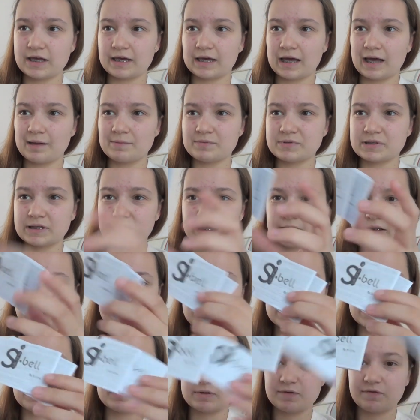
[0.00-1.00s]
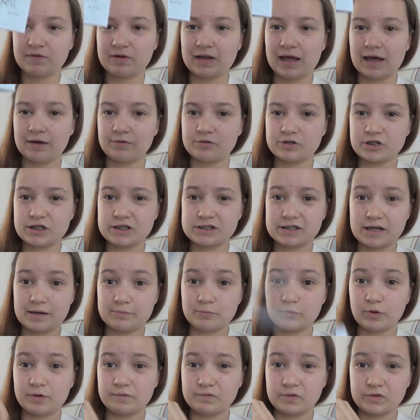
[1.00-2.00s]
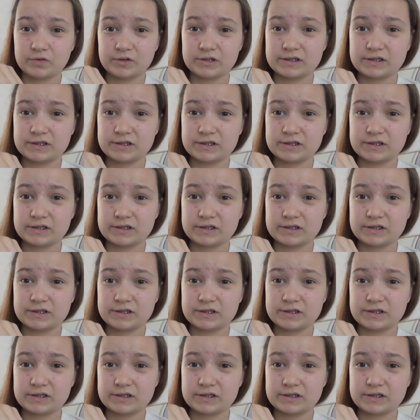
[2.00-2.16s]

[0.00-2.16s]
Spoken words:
It comes in some different languages. I'm not even going